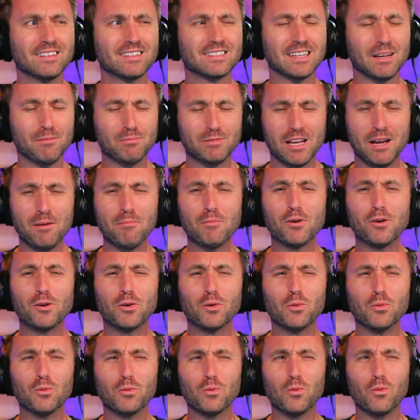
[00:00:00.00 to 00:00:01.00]

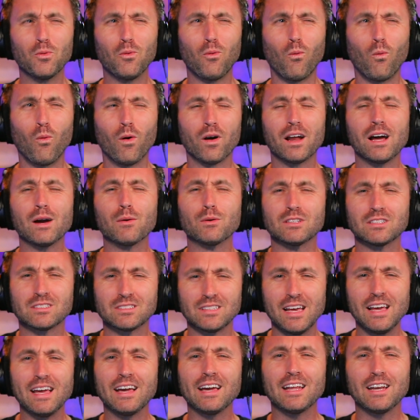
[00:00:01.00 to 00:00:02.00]
September, when I was
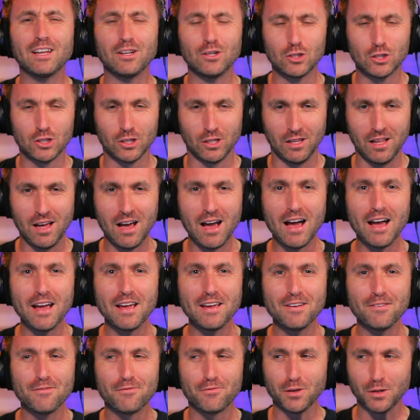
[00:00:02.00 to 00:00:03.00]
saying it in
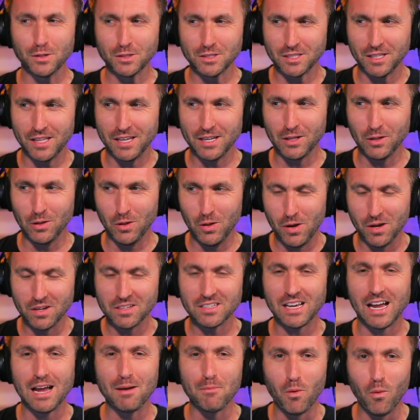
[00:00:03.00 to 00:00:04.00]
July, feels like a long
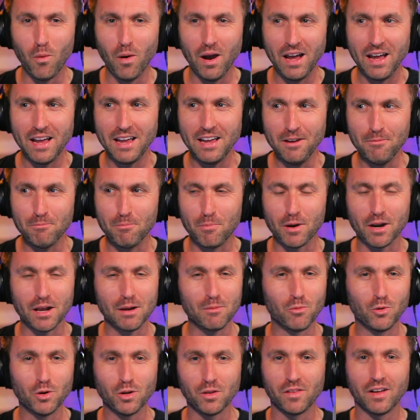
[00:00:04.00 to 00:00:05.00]
time away, but
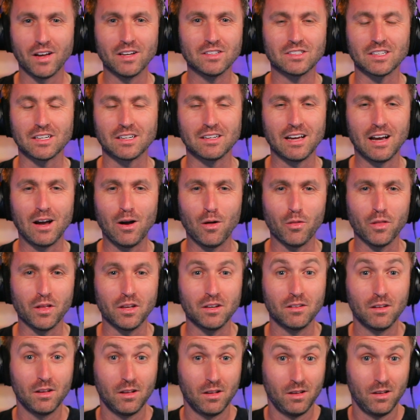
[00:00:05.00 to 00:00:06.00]
I'm realizing now
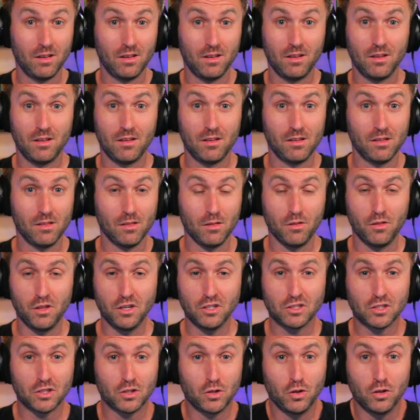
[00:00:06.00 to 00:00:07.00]
that
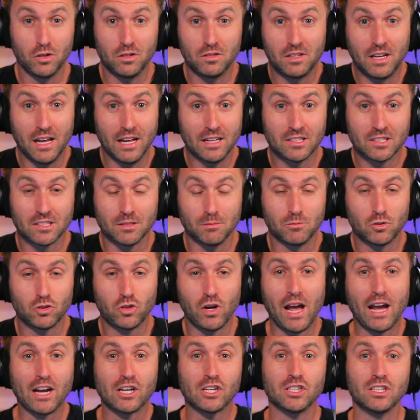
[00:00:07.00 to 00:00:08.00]
this could get some
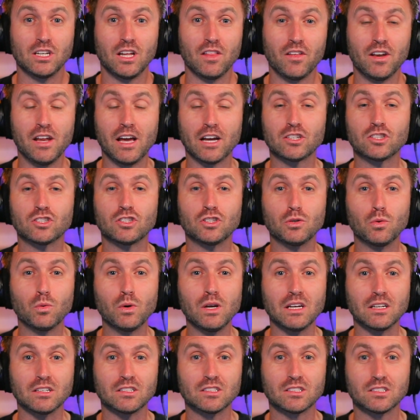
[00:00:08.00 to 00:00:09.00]
traction in the next 2
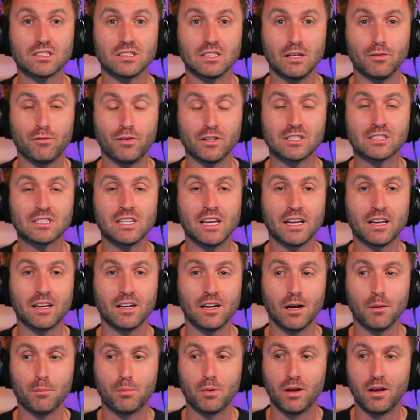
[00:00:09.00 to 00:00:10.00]
weeks if it's
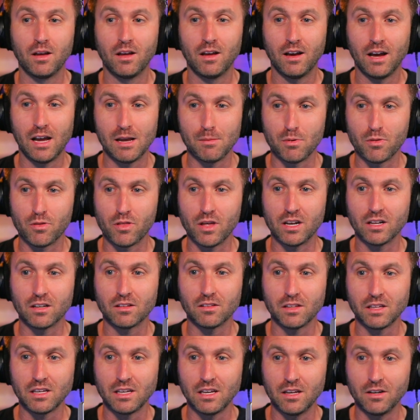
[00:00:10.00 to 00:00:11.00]
taken up
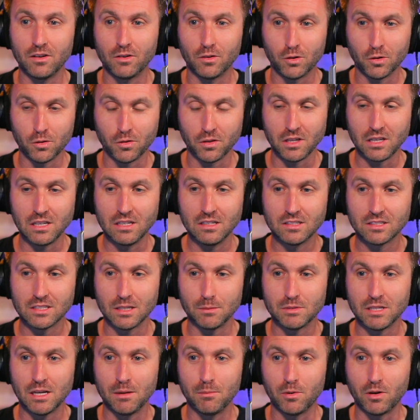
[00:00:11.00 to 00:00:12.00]
hypothetically in early
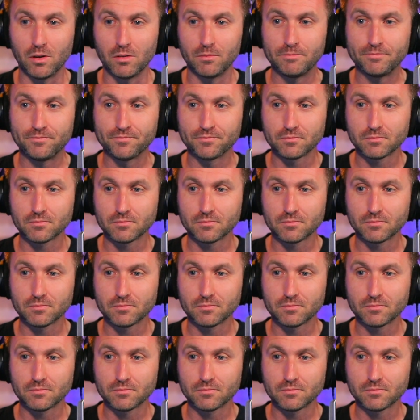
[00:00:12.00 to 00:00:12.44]
September.